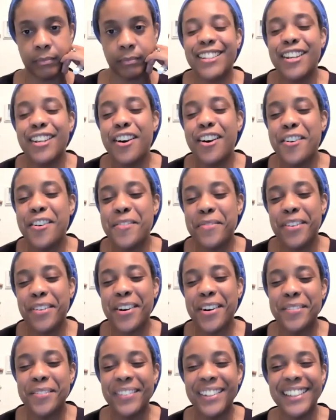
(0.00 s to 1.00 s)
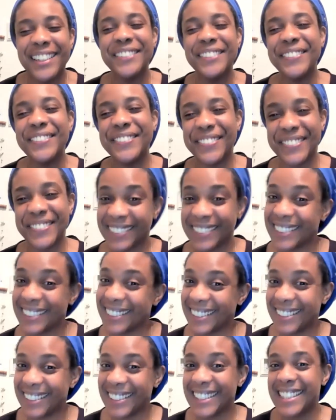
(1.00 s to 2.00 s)
No problem.
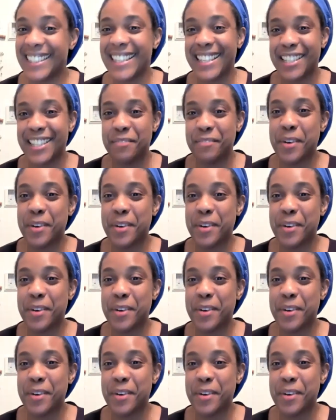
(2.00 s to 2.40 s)
This